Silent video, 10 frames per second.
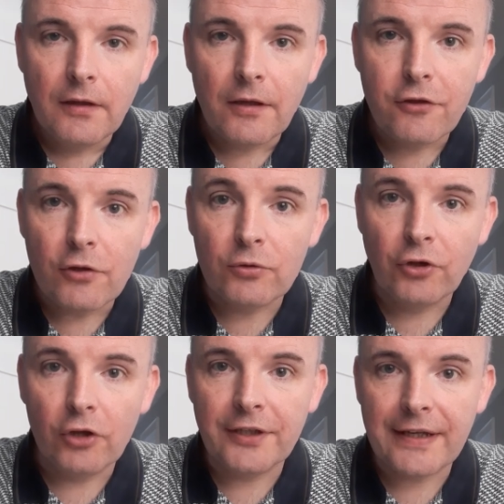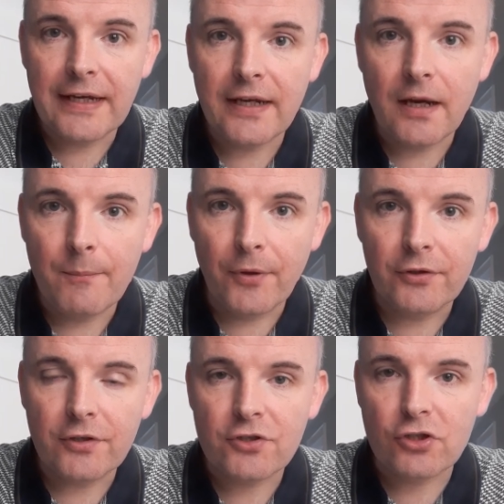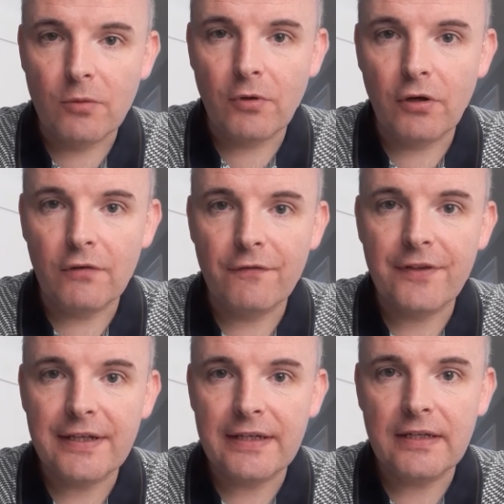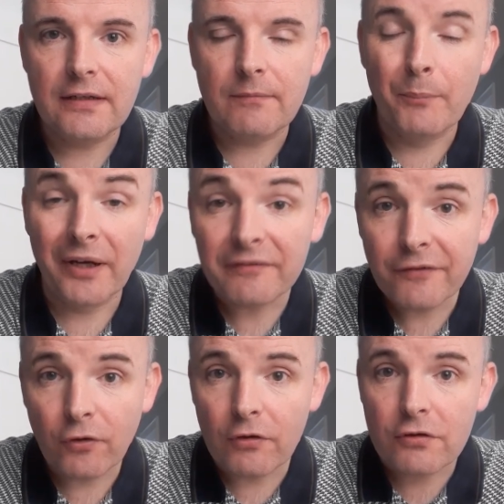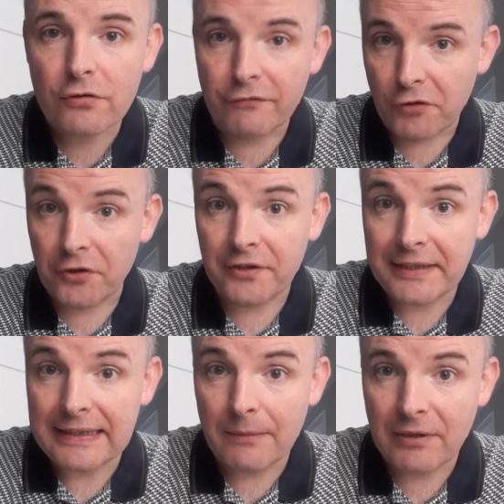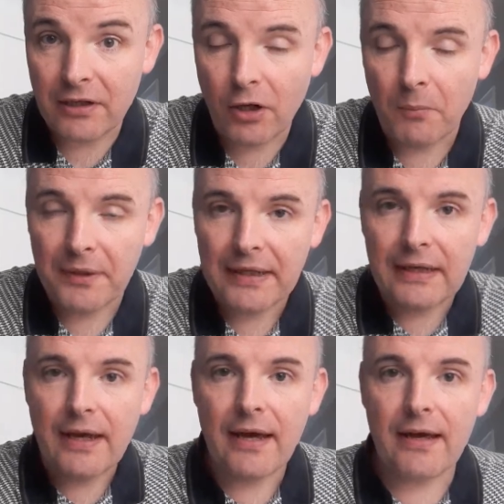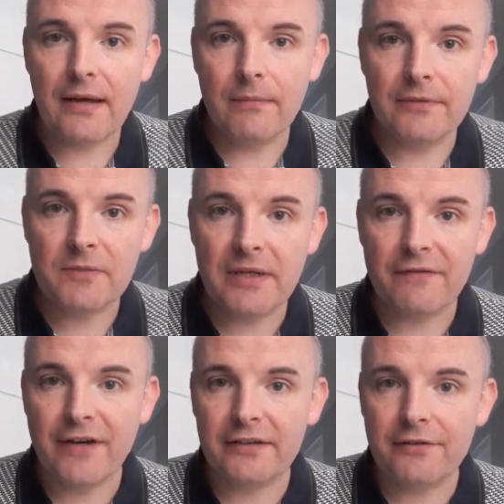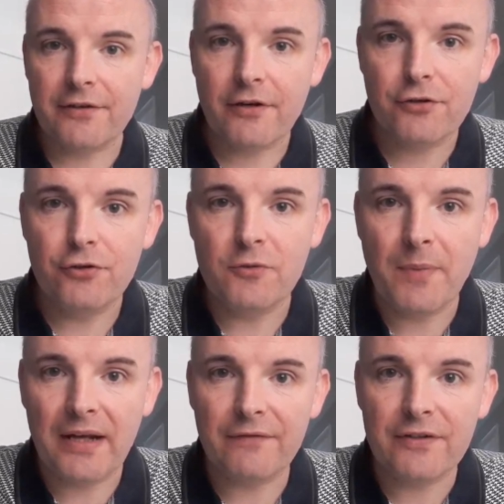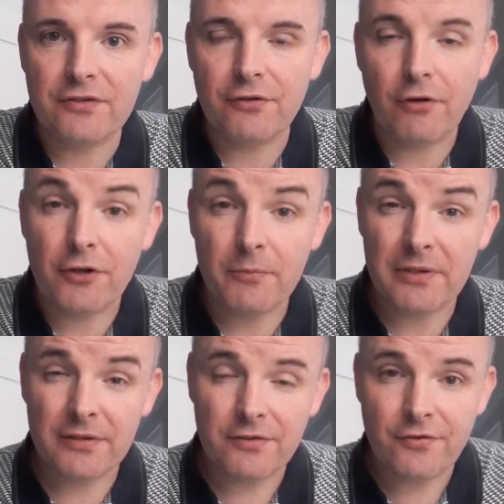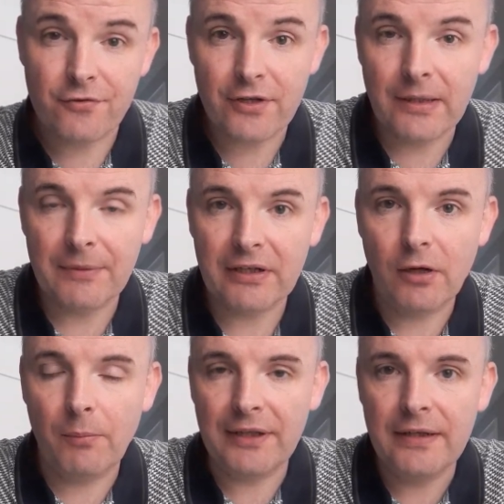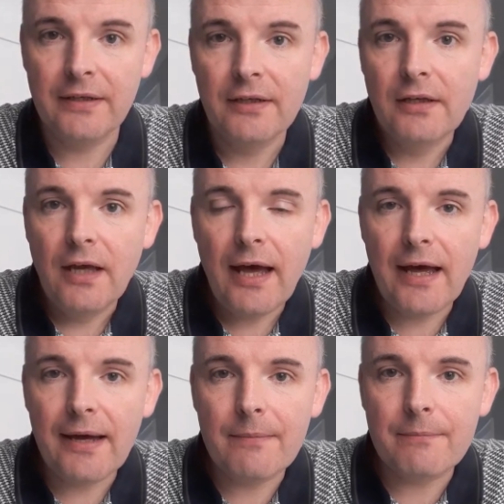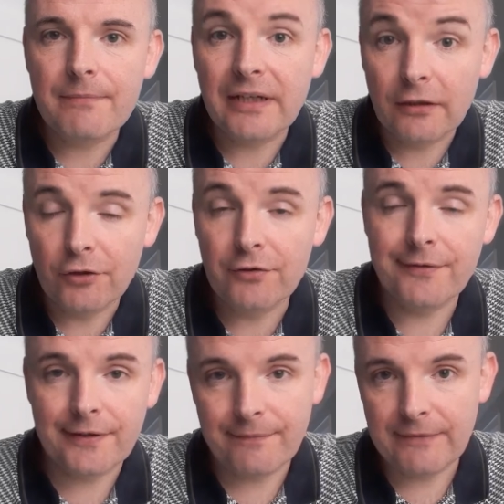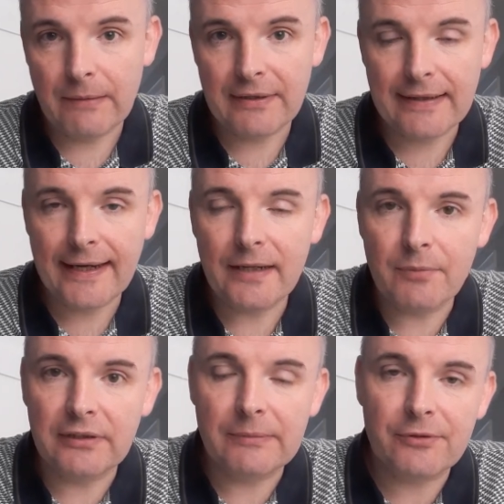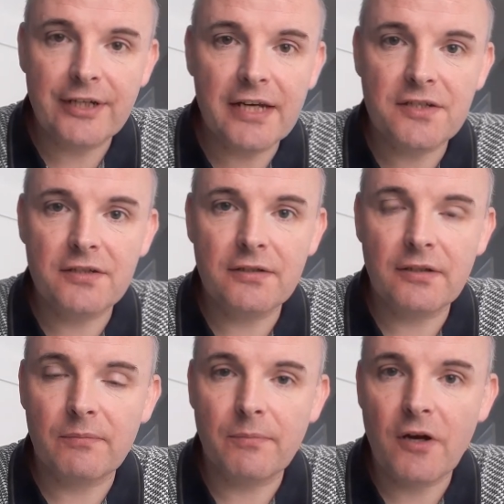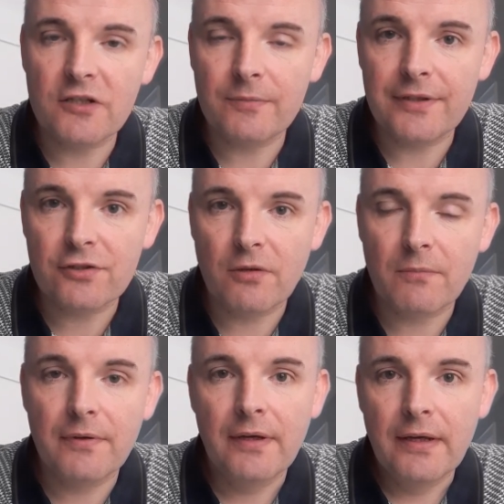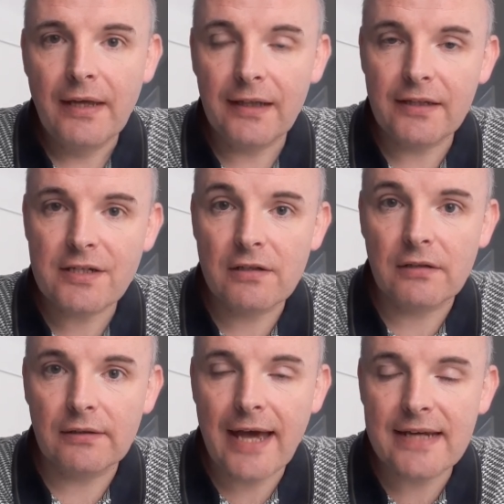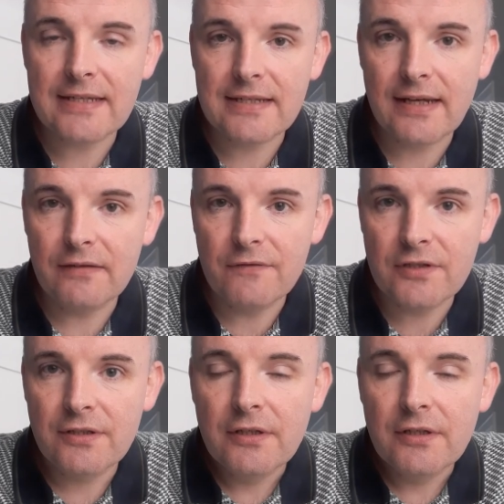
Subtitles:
I thought I would talk today about some of the pitfalls of running a limited company, despite the fact that there are huge benefits to running your business through a limited company, including the limited liability protection and possibly some additional tax incentives.